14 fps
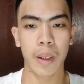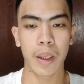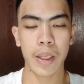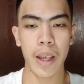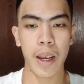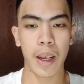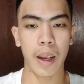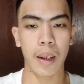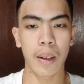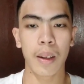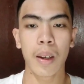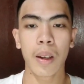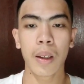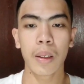Second,
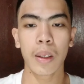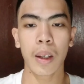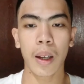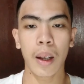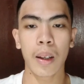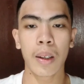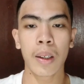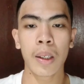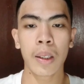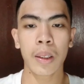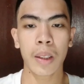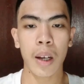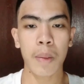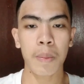the
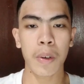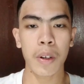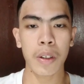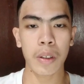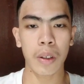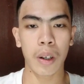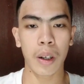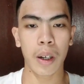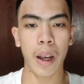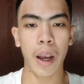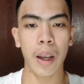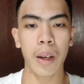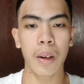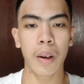top portion or
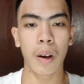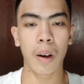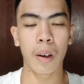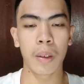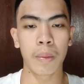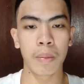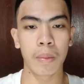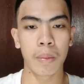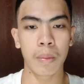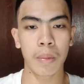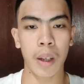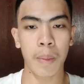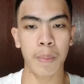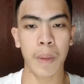head on
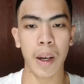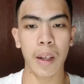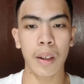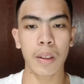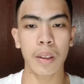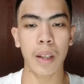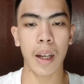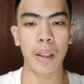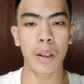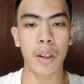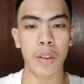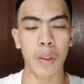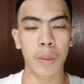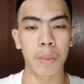the pilot
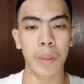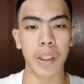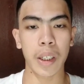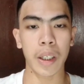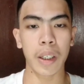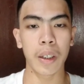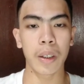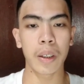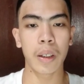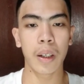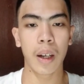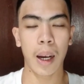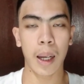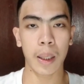ladder should be secured
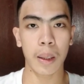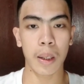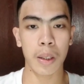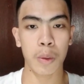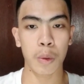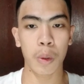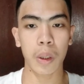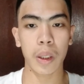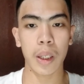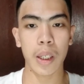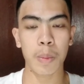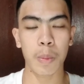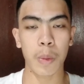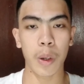at the
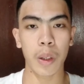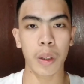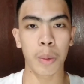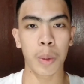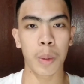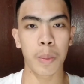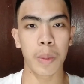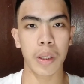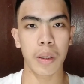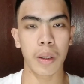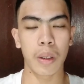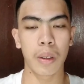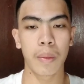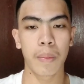strongest point of the
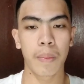vessel.